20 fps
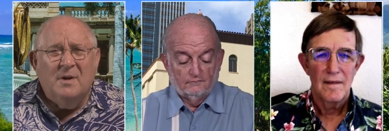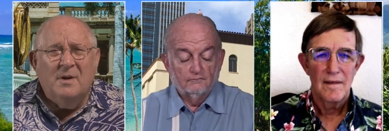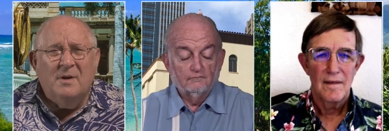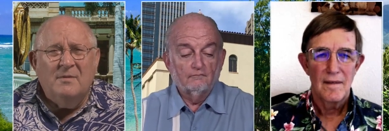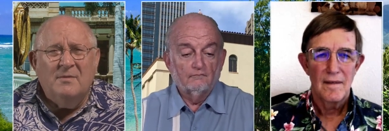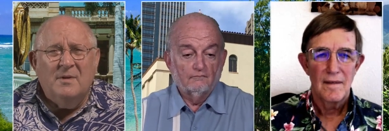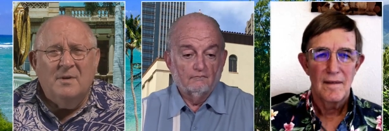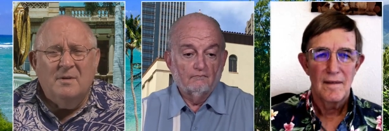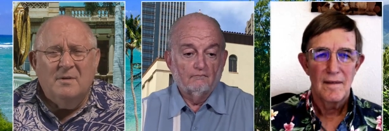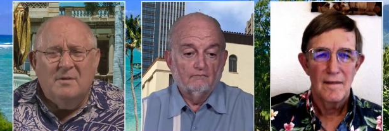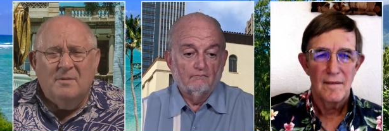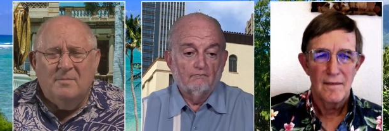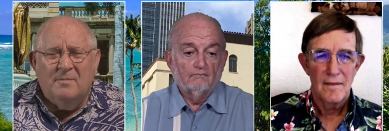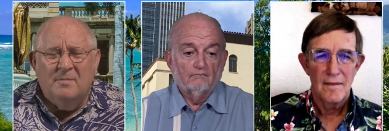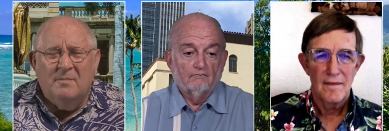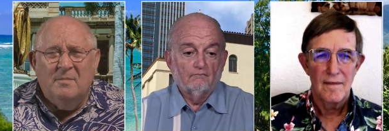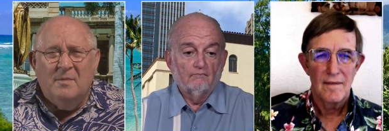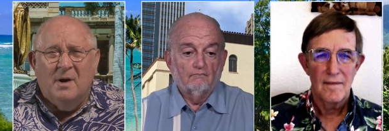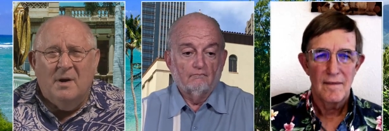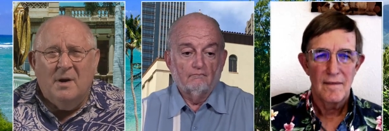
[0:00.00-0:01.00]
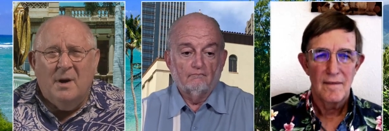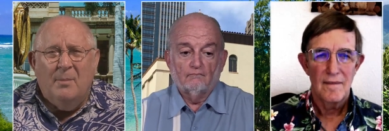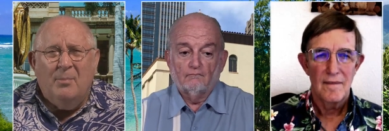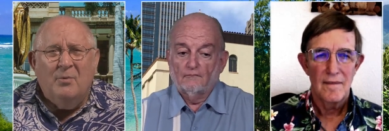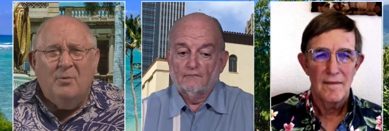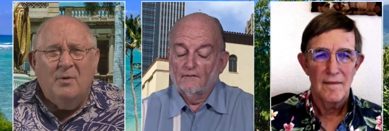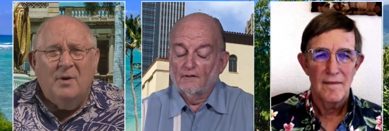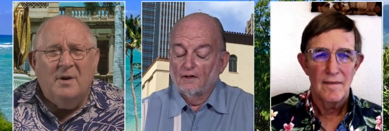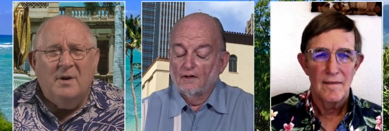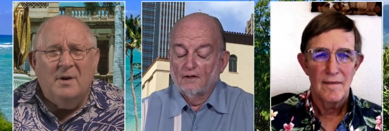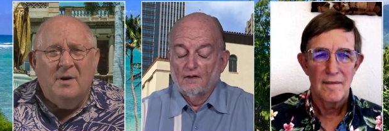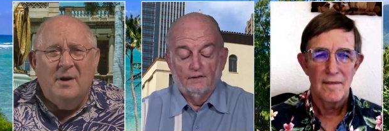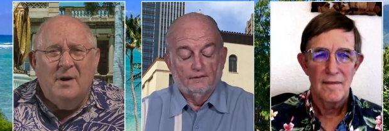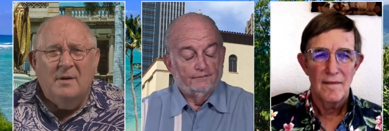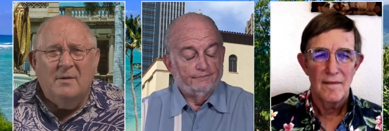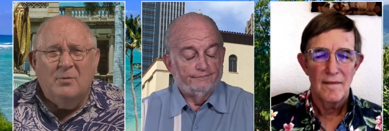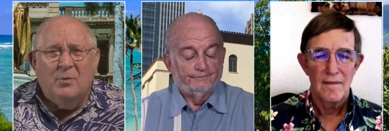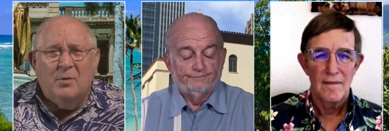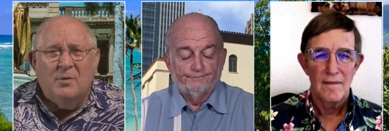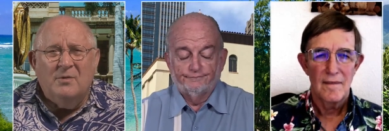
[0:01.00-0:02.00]
Speaker 1: and they're not operating,
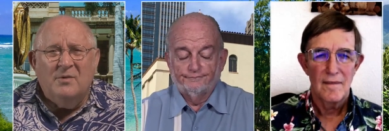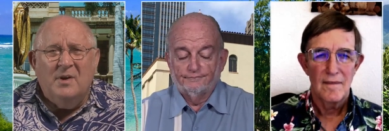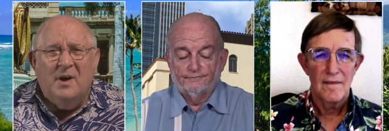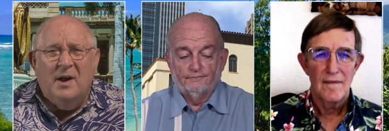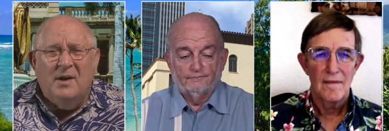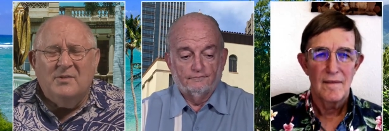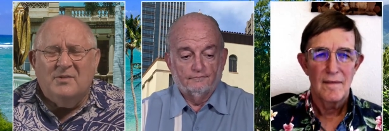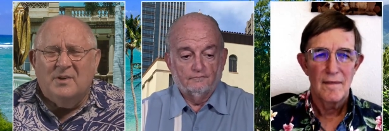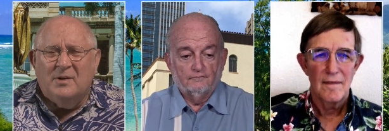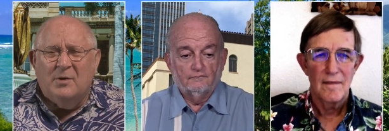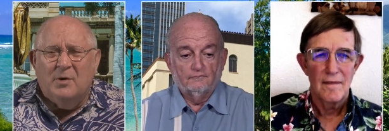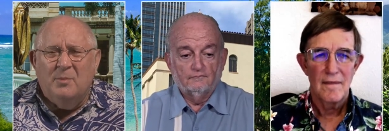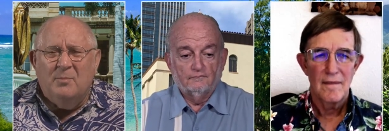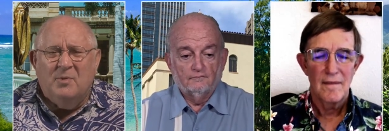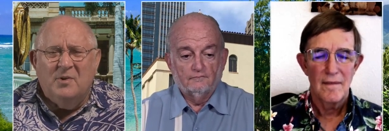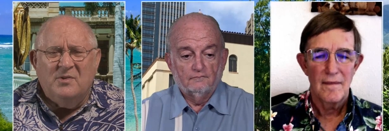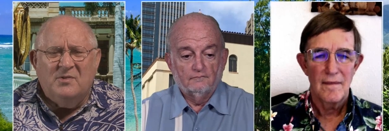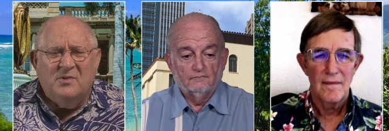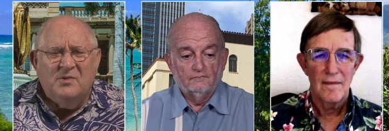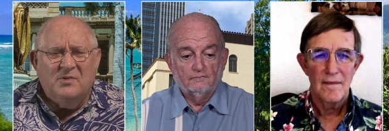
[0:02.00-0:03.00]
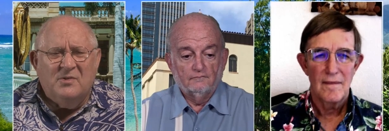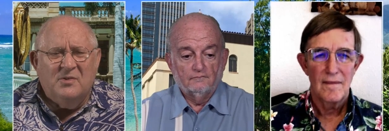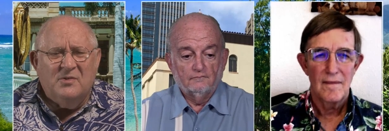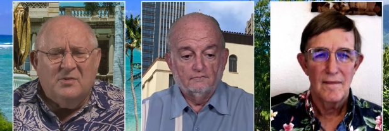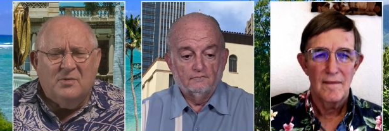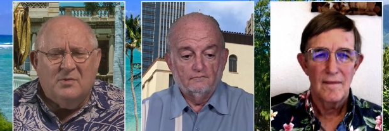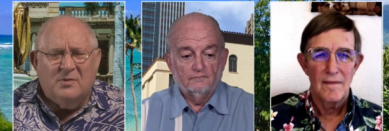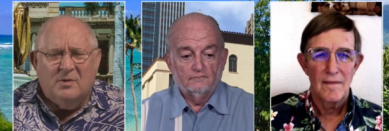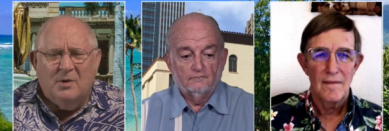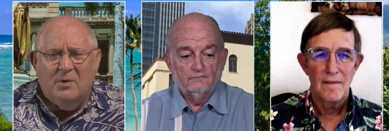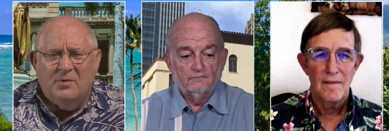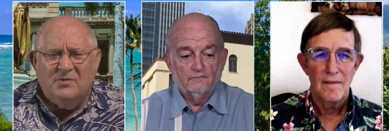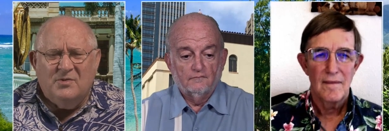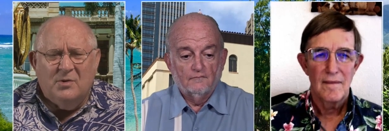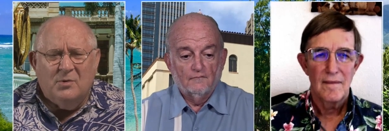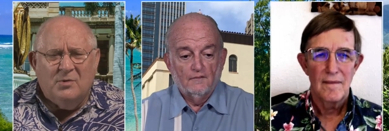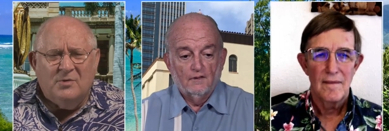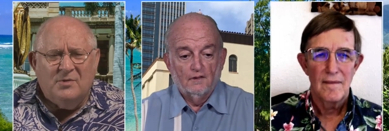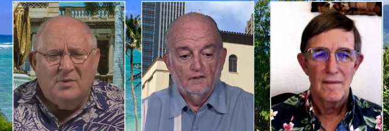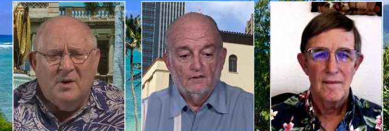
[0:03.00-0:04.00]
and all the ancillary businesses are
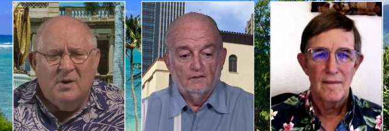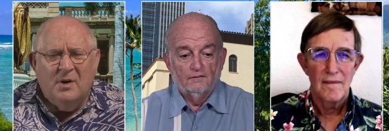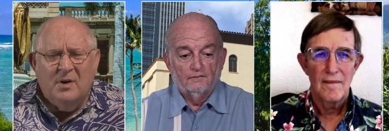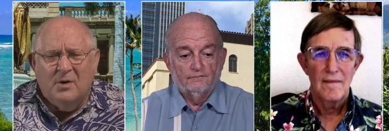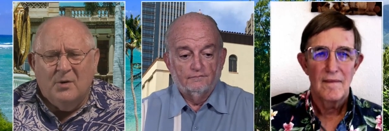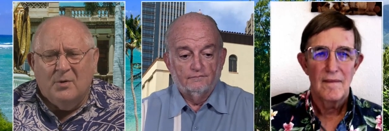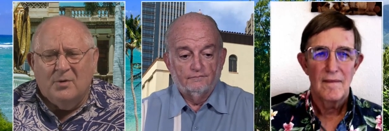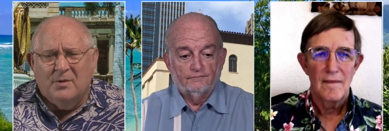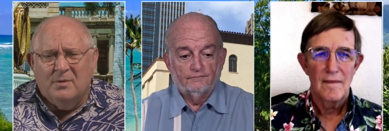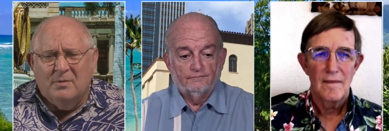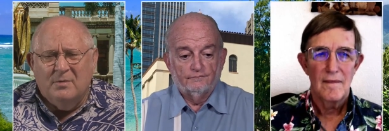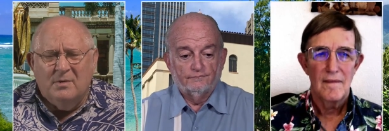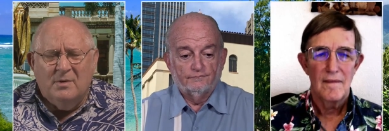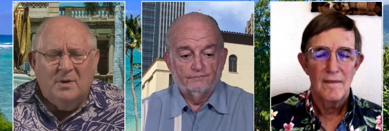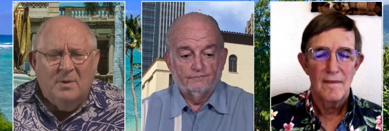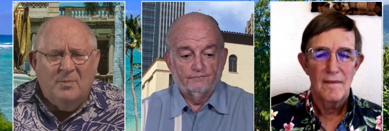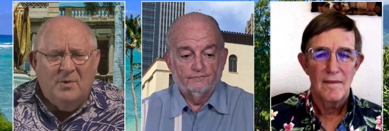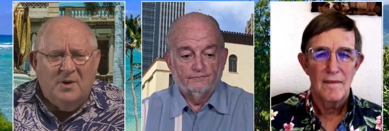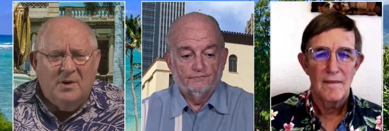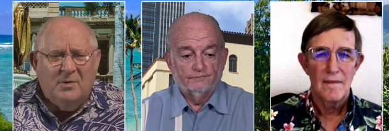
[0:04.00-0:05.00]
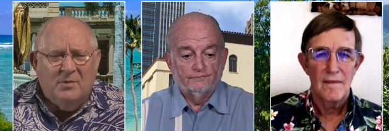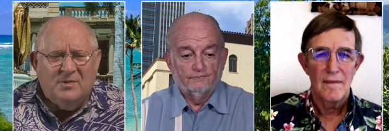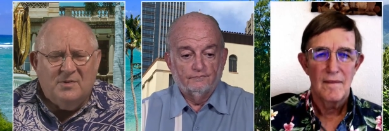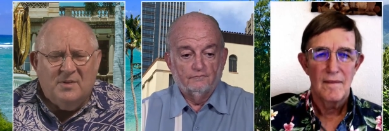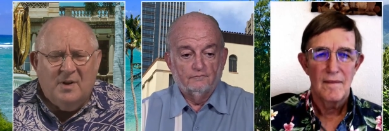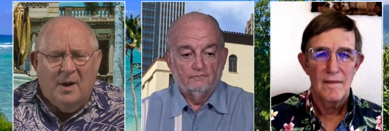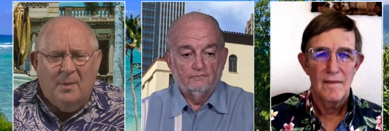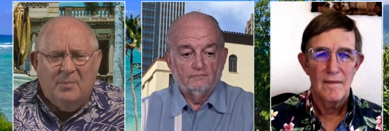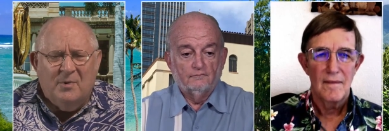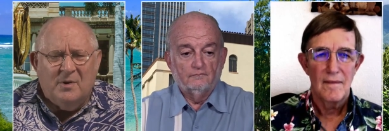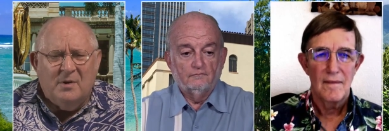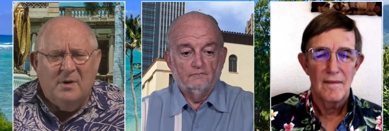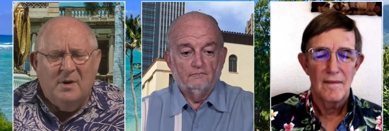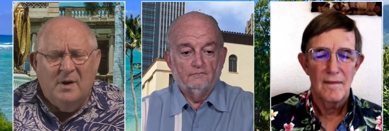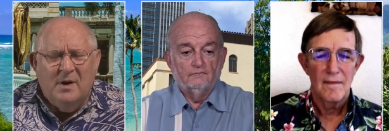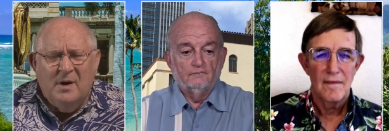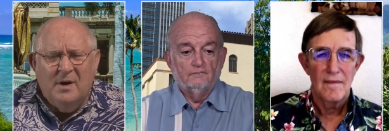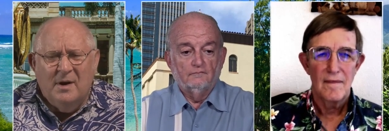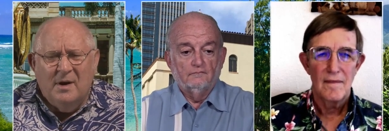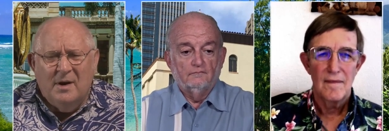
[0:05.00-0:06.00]
closing or or limiting or stopping,
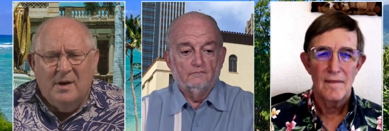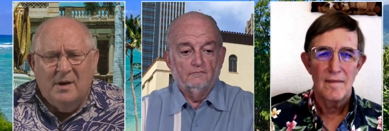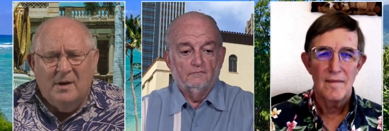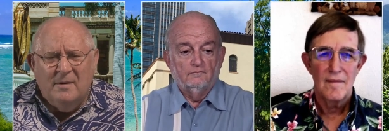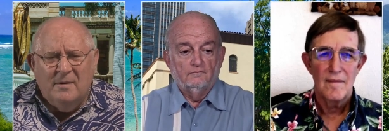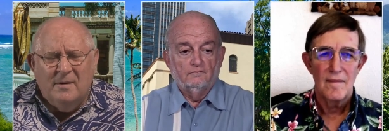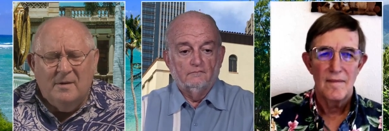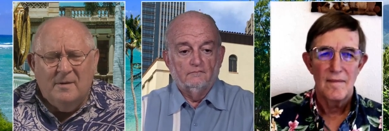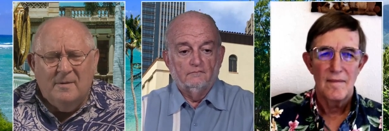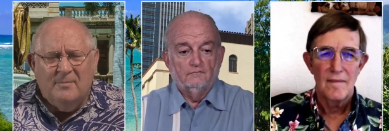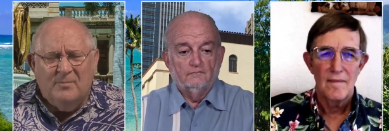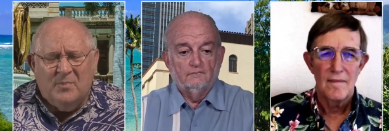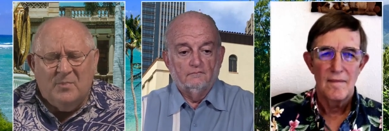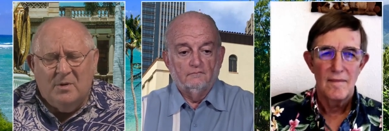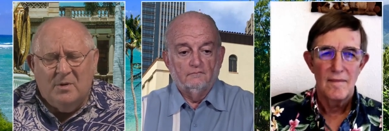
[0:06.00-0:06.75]
and um,